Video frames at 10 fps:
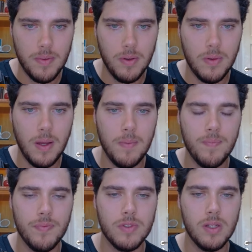Okay,
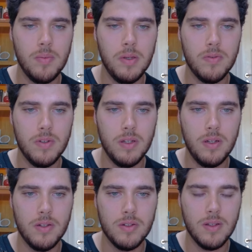so let me
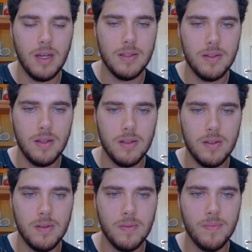reinitialize
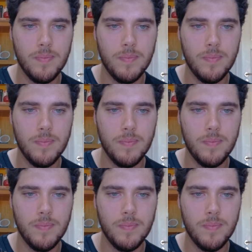this.